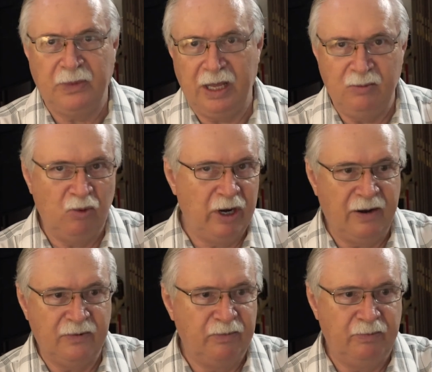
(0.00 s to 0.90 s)
in
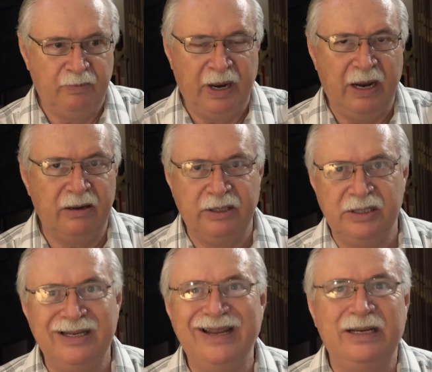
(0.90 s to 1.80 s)
whatever pattern
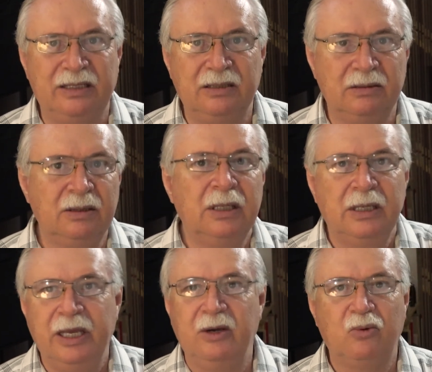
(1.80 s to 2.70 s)
is needed.
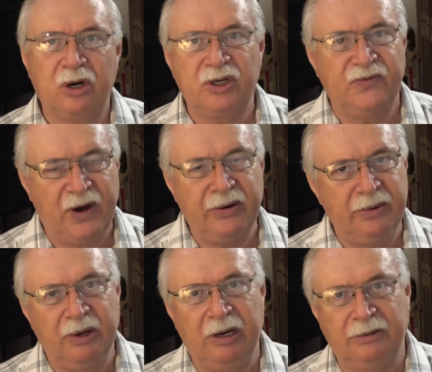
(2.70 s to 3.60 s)
It works very
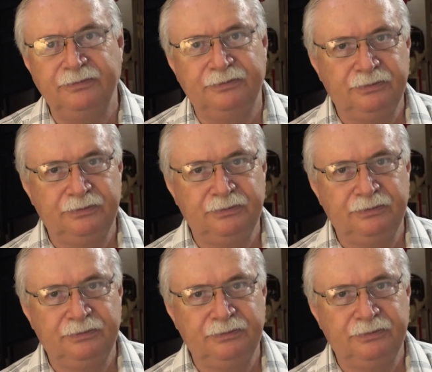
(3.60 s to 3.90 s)
well.